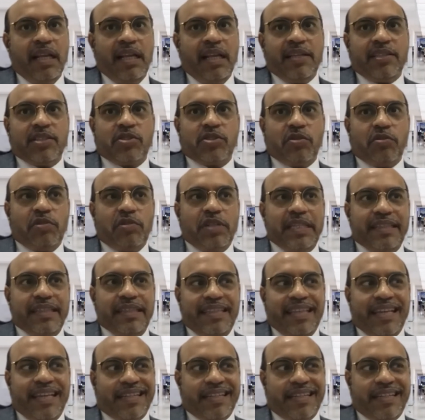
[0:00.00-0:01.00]
So in
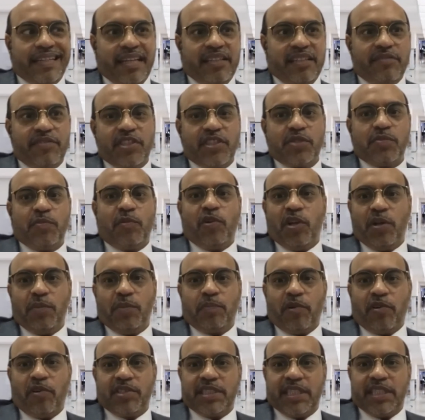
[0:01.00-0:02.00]
that kind of small
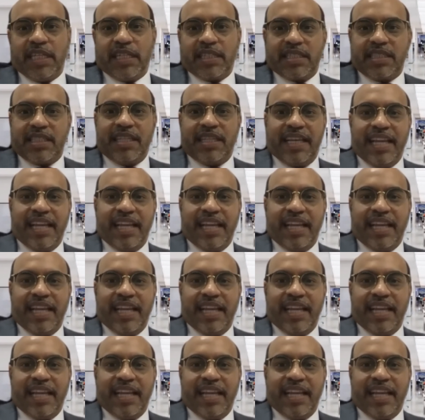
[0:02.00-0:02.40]
project,